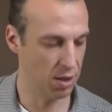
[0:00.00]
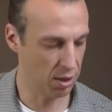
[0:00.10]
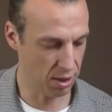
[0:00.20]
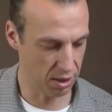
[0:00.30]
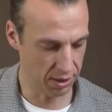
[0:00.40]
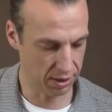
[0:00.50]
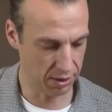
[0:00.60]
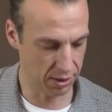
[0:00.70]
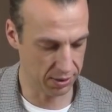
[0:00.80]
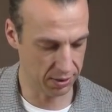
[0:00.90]
Or you
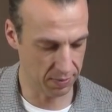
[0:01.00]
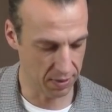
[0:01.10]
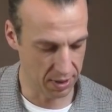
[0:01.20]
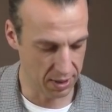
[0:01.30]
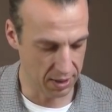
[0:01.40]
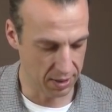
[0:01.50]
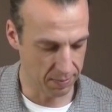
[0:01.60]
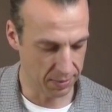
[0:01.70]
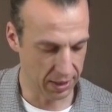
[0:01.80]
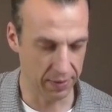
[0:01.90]
could also
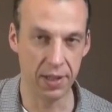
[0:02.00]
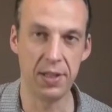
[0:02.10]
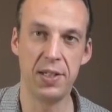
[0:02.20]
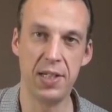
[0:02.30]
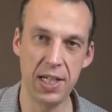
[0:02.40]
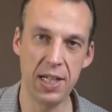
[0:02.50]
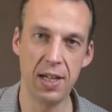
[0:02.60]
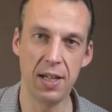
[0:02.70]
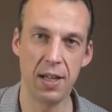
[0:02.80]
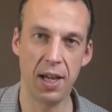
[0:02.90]
play the
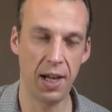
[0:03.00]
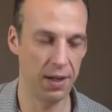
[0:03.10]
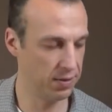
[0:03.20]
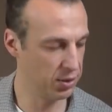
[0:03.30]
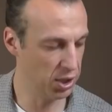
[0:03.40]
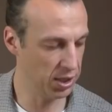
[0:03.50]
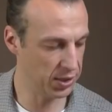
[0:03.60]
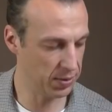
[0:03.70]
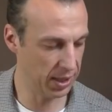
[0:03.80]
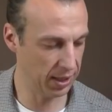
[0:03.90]
D and the G
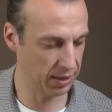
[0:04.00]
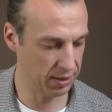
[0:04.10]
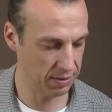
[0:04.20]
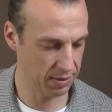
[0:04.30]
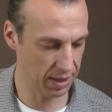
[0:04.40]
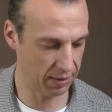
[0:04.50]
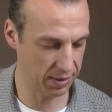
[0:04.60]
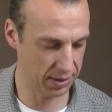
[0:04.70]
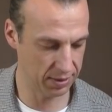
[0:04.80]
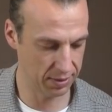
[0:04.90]
string like
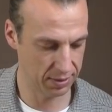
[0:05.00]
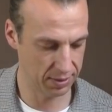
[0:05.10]
this.